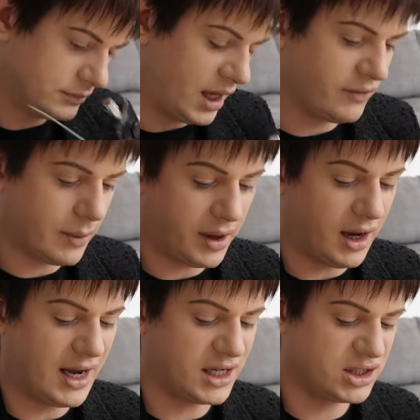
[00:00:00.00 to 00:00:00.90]
ever, but
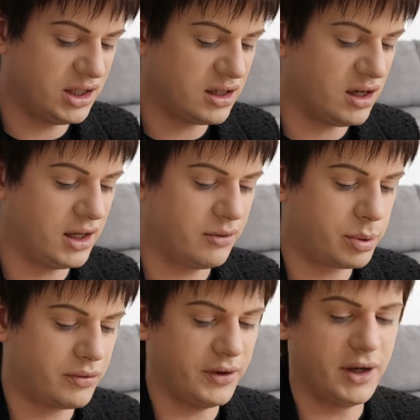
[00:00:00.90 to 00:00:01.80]
I actually kind of
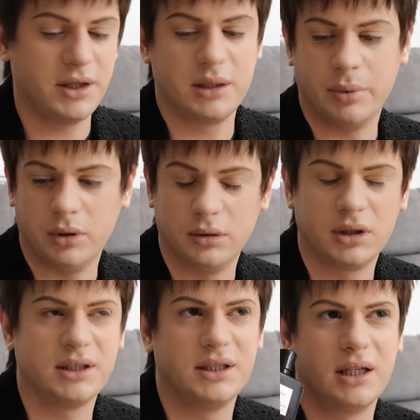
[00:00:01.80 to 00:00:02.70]
prefer this bottle
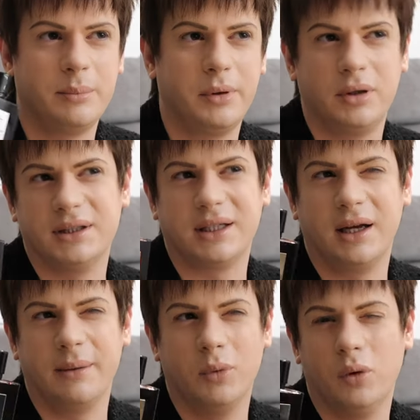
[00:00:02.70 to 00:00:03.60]
because the other bottle is
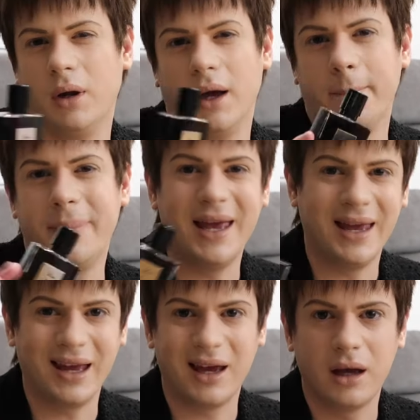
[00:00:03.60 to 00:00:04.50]
like more like
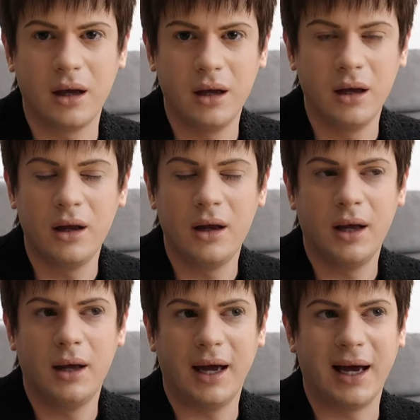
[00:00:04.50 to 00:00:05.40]
pink
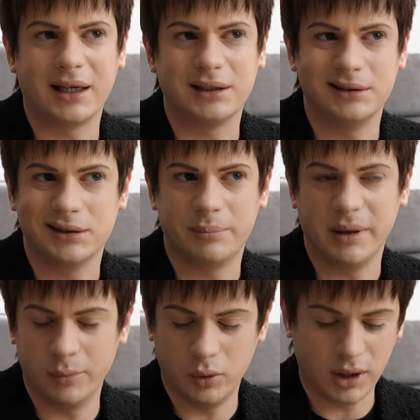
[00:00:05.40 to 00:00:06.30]
and a
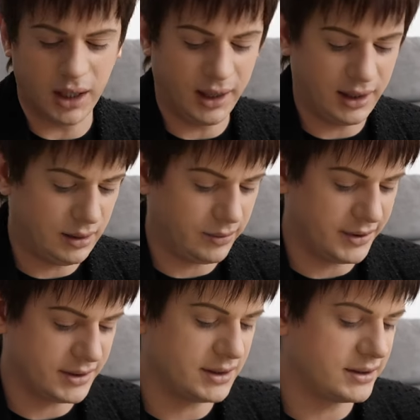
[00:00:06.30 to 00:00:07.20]
bit more girly,
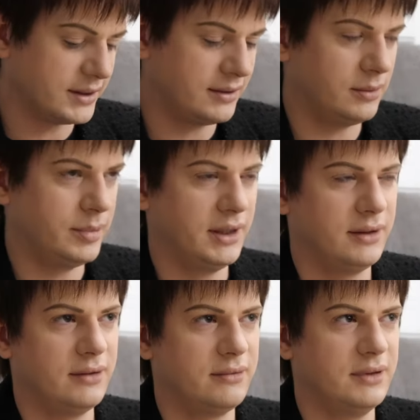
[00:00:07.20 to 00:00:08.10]
whereas this is a little bit
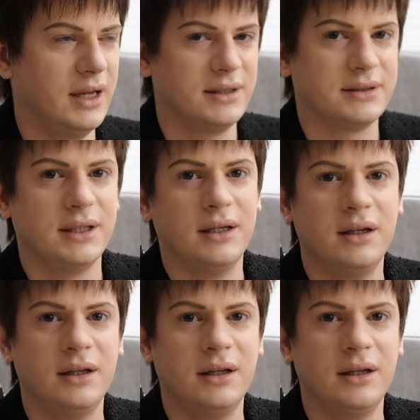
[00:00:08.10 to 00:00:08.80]
less